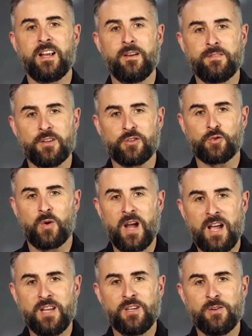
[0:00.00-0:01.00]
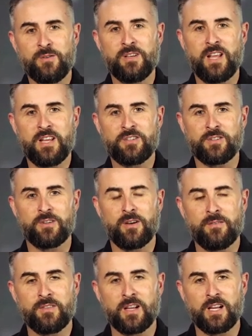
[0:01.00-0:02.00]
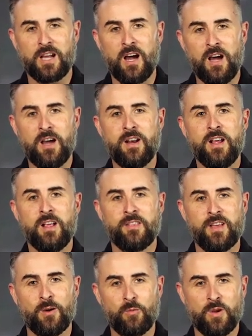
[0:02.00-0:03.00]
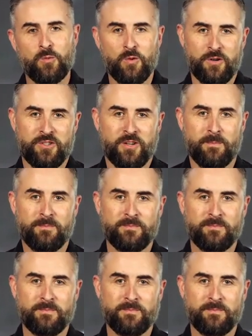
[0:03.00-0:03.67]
of the triune nature of the God that we worship.